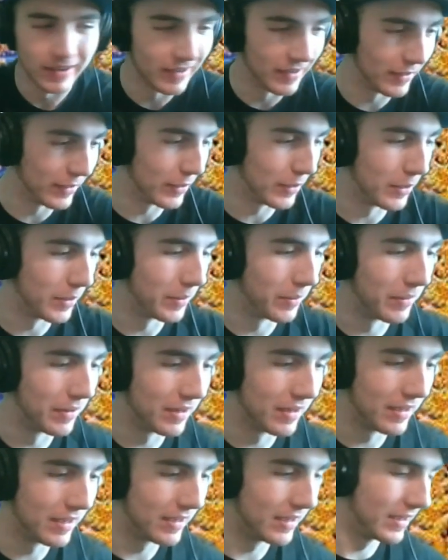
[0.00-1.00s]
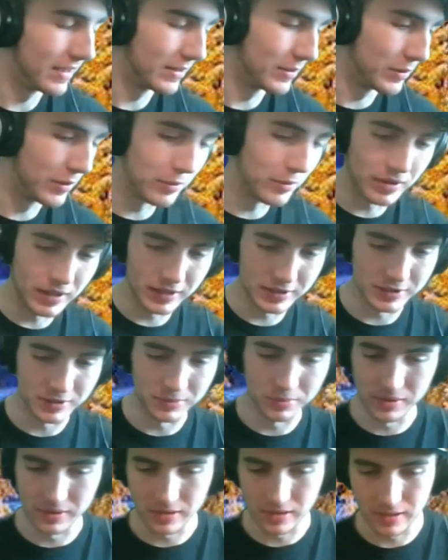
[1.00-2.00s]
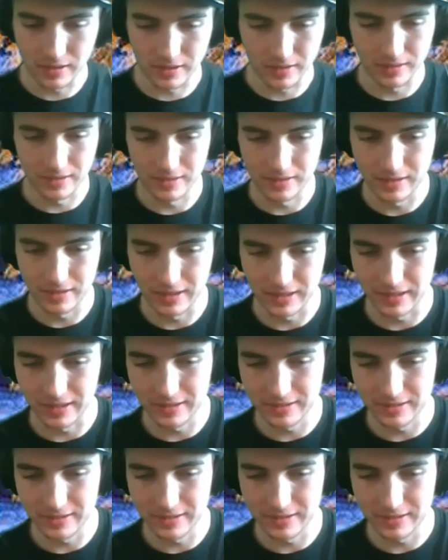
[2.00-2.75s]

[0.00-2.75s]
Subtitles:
I don't know what I should put on. I